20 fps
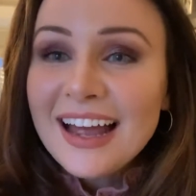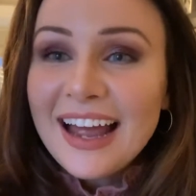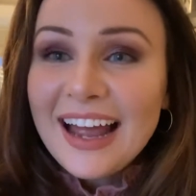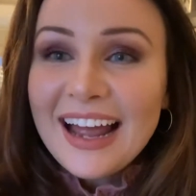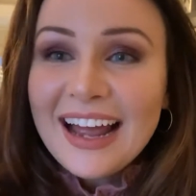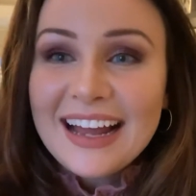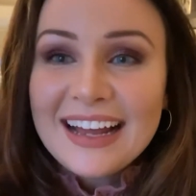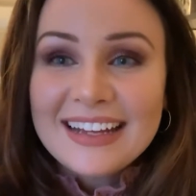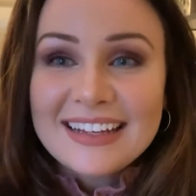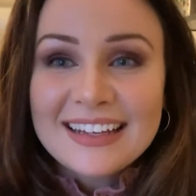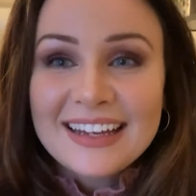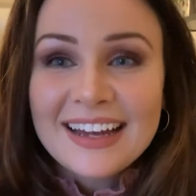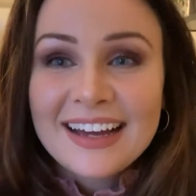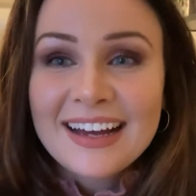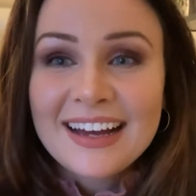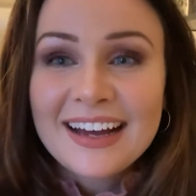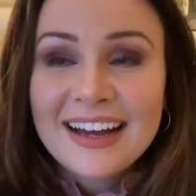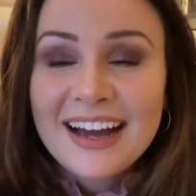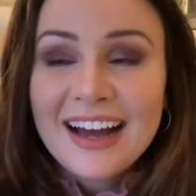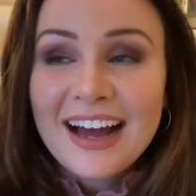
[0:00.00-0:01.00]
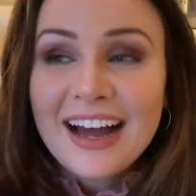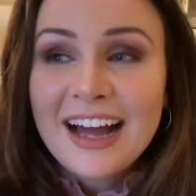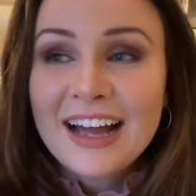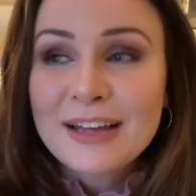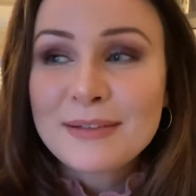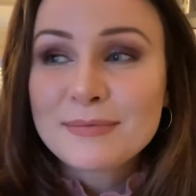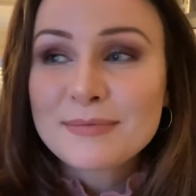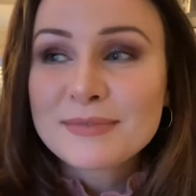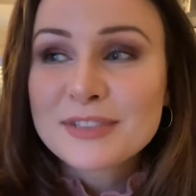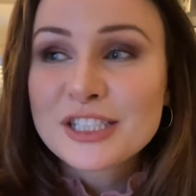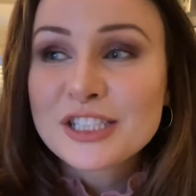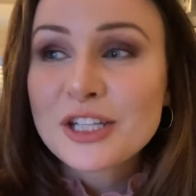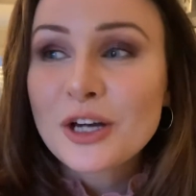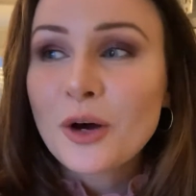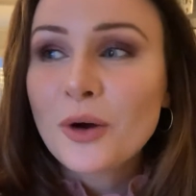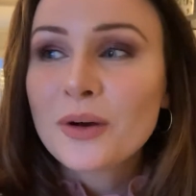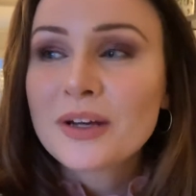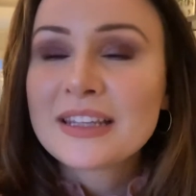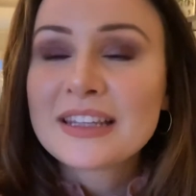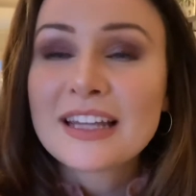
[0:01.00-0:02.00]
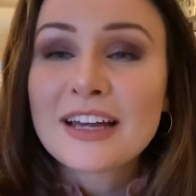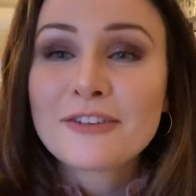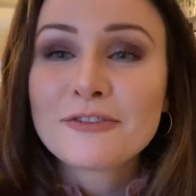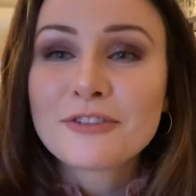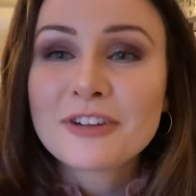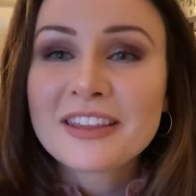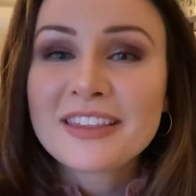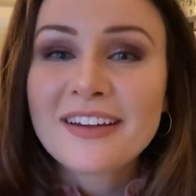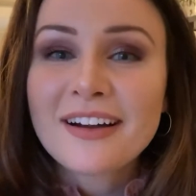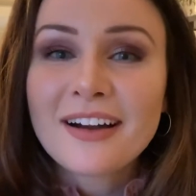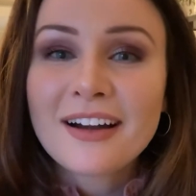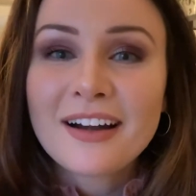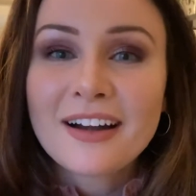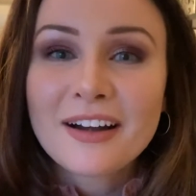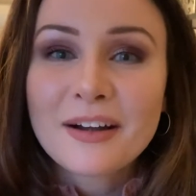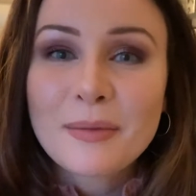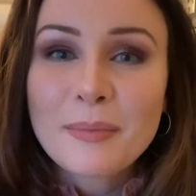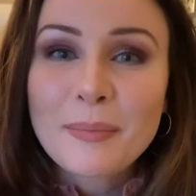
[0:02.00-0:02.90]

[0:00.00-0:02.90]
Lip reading: And I'm so in love with our